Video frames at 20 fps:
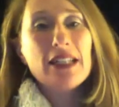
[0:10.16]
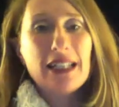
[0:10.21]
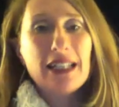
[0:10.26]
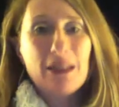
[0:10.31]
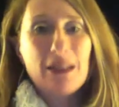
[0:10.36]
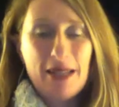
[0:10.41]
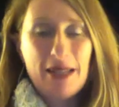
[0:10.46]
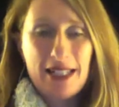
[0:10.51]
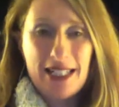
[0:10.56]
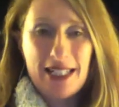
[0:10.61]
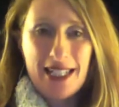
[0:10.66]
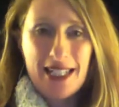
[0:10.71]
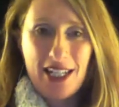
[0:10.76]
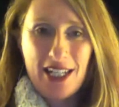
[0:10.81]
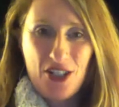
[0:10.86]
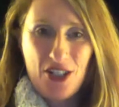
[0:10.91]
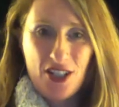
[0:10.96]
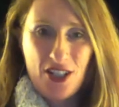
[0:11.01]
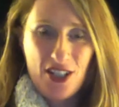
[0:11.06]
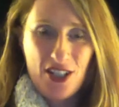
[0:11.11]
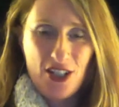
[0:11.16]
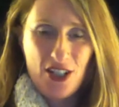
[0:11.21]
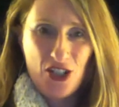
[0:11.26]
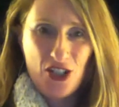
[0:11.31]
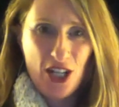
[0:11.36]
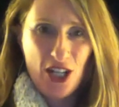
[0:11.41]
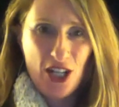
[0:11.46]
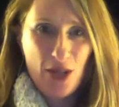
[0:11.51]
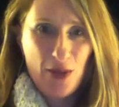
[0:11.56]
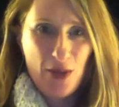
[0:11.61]
meditation to
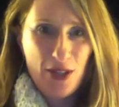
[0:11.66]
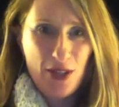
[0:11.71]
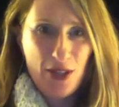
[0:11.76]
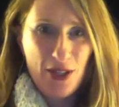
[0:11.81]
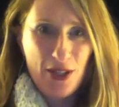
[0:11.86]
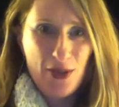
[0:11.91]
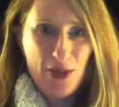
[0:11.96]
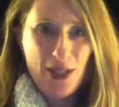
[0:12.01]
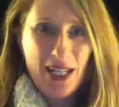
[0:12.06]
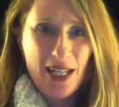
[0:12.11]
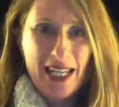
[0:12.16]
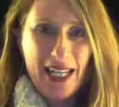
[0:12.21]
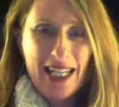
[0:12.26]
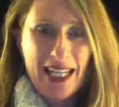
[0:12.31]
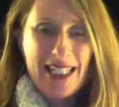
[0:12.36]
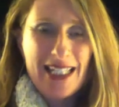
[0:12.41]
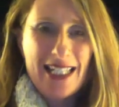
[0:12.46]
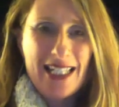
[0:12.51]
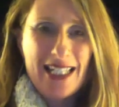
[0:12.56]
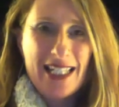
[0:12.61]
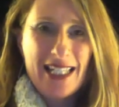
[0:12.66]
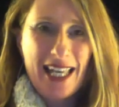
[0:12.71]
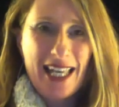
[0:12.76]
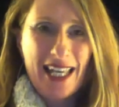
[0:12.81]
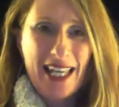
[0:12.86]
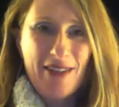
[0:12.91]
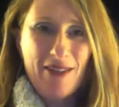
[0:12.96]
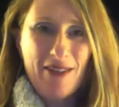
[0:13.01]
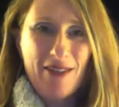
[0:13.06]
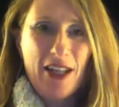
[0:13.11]
share with you
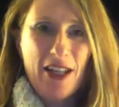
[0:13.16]
today.